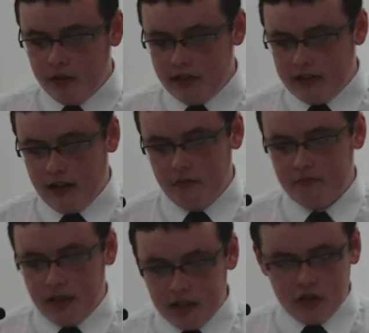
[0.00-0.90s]
point to help
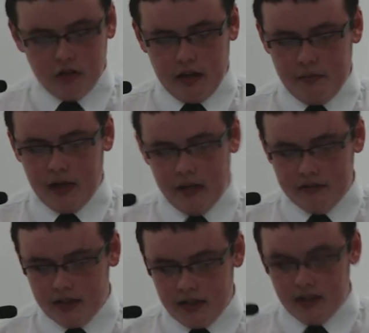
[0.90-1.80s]
manage your
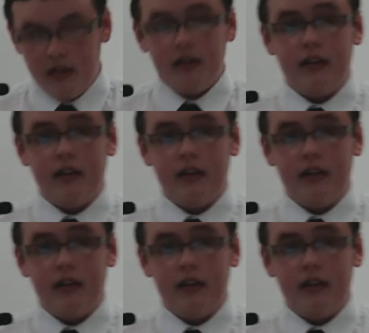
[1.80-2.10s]
epilepsy